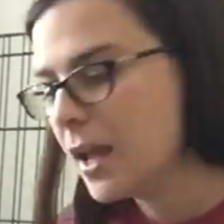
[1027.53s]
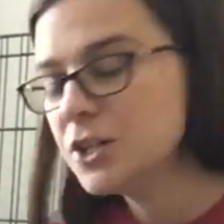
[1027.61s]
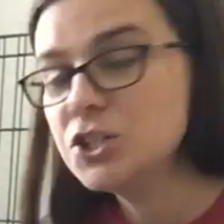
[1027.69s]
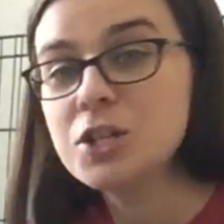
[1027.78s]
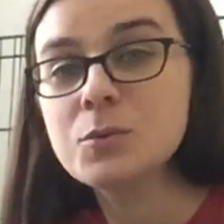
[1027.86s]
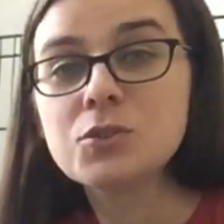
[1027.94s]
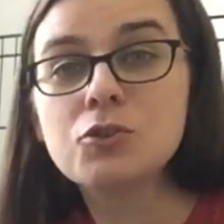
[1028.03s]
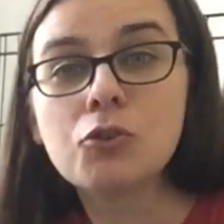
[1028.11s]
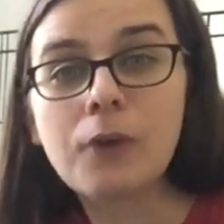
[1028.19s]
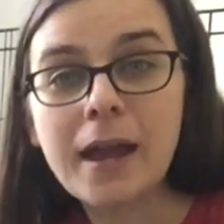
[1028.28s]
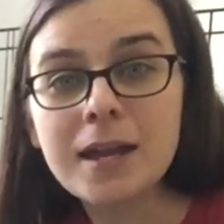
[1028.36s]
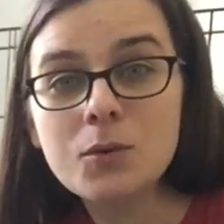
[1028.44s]
And she was
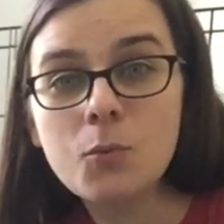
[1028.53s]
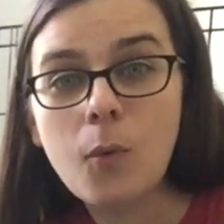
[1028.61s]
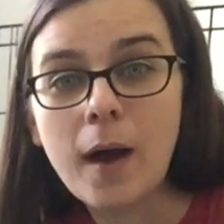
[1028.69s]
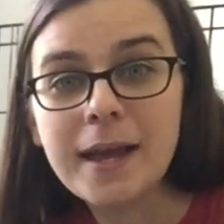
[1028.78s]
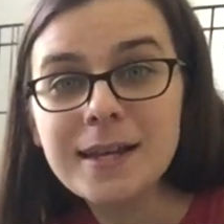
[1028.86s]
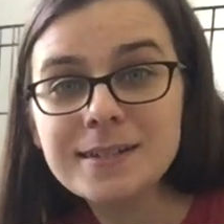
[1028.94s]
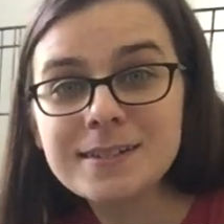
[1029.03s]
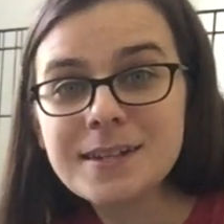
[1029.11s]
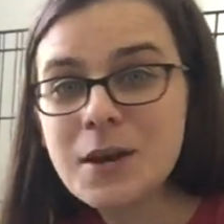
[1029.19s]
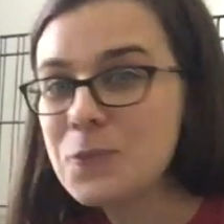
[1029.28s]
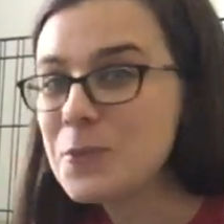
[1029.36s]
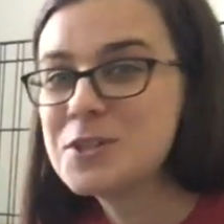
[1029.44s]
gray and white,
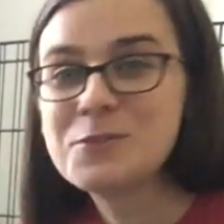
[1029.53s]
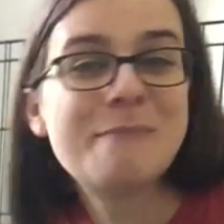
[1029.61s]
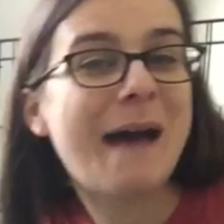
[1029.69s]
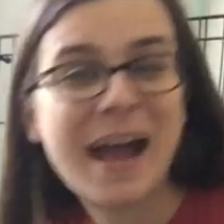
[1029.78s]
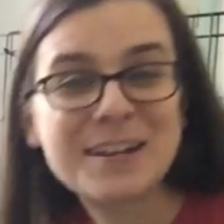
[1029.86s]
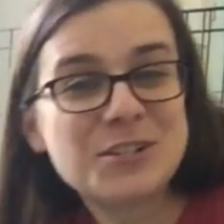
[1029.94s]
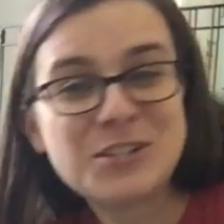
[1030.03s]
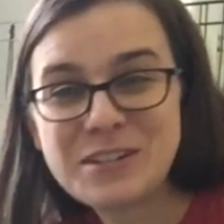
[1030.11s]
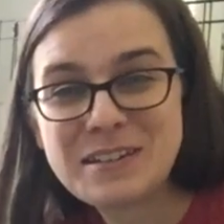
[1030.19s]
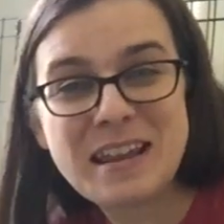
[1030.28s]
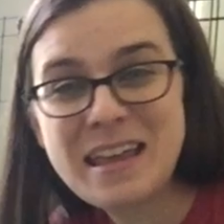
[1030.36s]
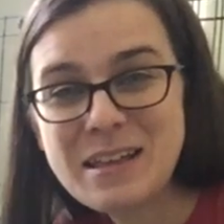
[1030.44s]
which matched
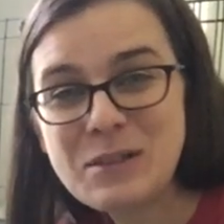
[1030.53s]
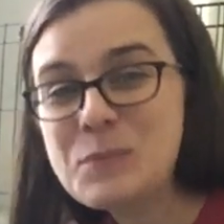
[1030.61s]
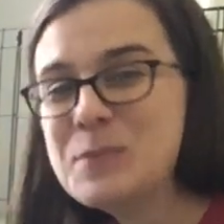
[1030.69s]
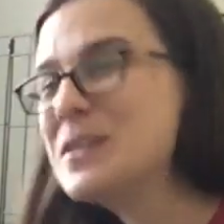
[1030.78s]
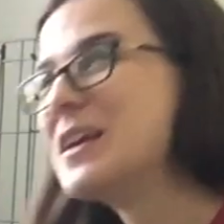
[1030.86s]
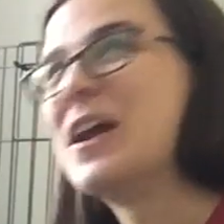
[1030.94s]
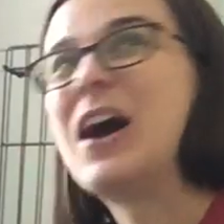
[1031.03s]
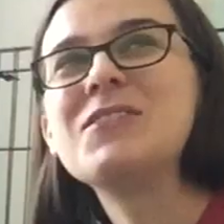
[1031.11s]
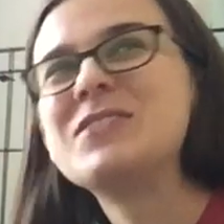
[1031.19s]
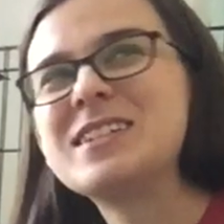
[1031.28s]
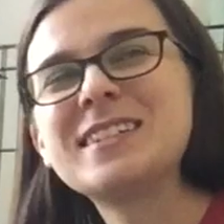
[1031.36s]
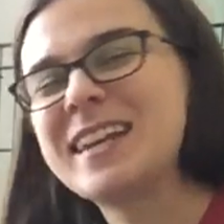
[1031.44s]
Nibs, and
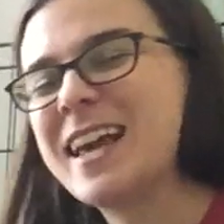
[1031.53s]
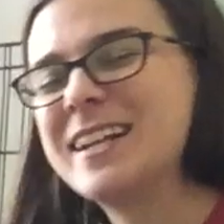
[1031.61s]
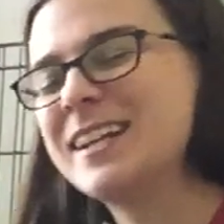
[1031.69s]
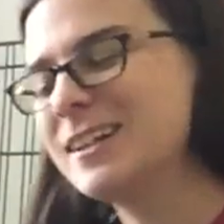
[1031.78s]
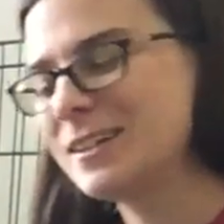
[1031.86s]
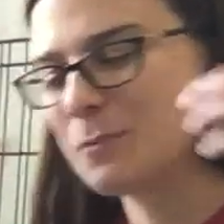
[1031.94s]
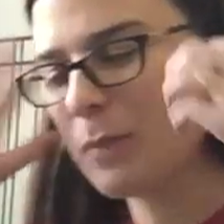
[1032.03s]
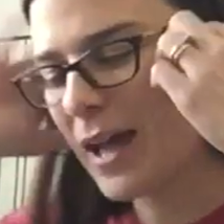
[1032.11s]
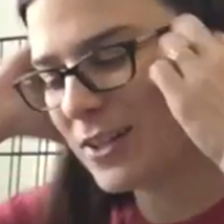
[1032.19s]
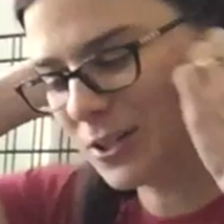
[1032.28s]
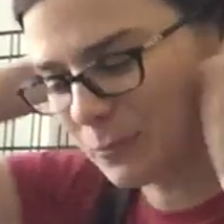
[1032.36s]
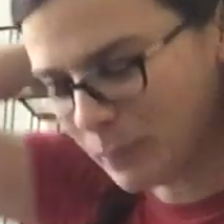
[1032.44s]
obviously I needed a matching